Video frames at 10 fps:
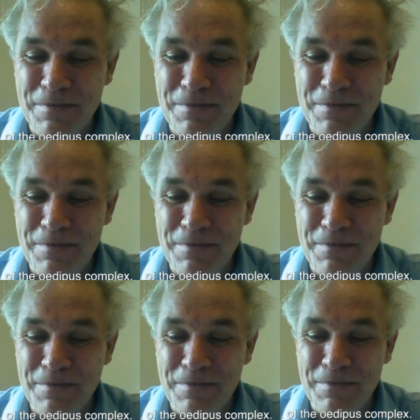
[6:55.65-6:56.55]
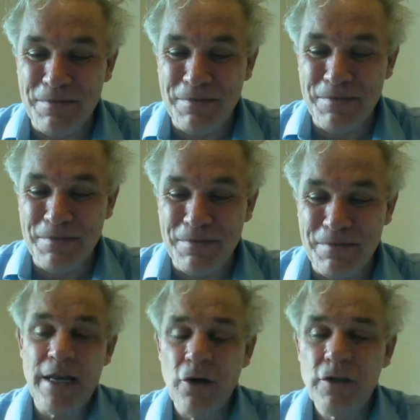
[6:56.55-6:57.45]
But there are many such
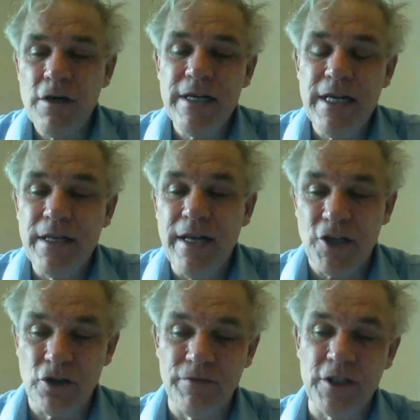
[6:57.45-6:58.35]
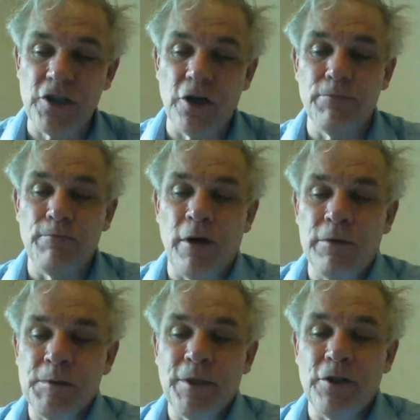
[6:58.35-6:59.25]
things, and not only in the nature of
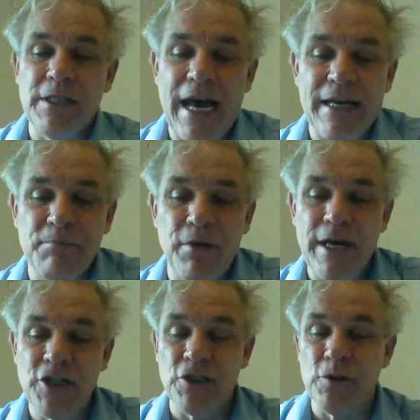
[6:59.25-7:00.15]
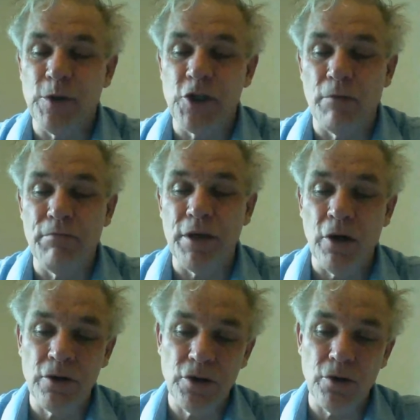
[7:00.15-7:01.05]
insoluble problems because they're aspirations
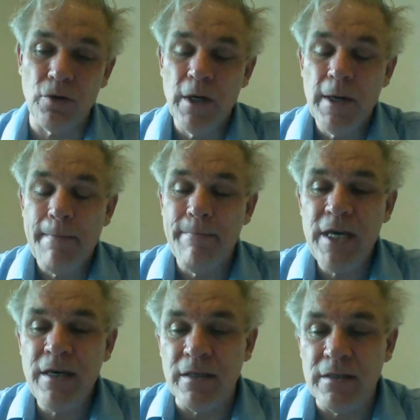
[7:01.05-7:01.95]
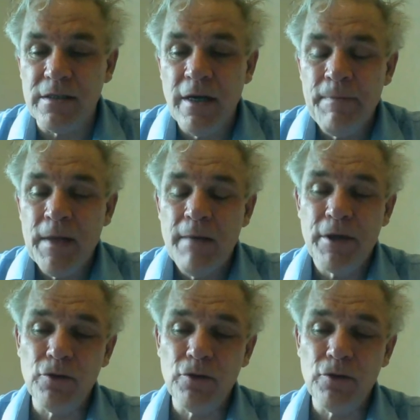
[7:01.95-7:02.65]
which are beyond your means,